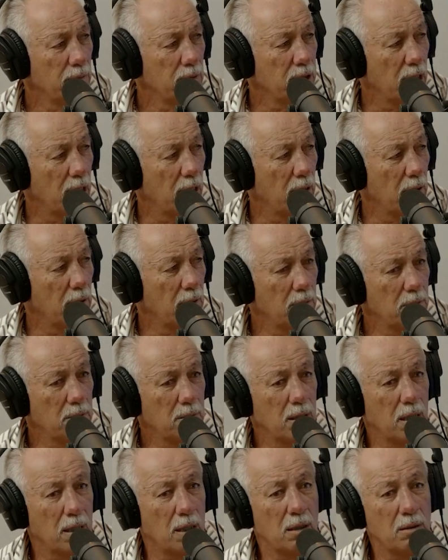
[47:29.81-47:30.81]
So,
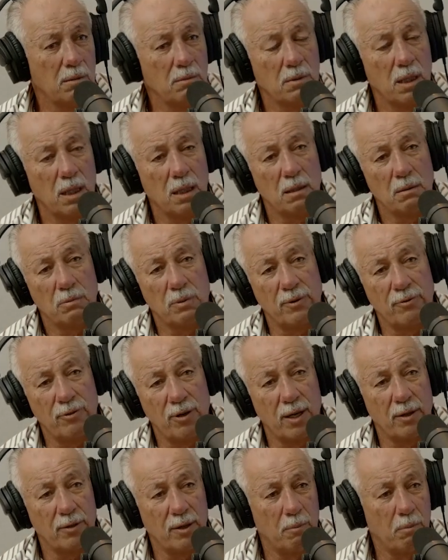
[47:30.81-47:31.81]
you know, we
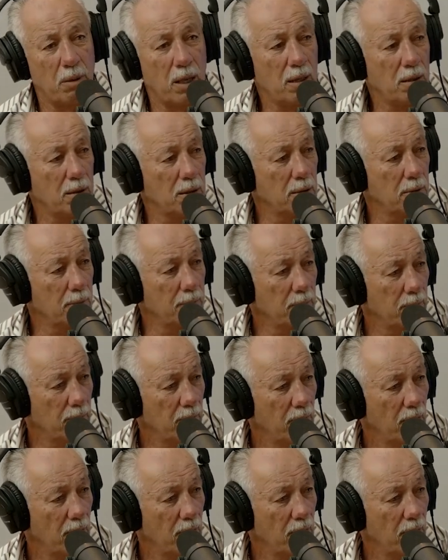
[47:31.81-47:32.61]
found the bloke and,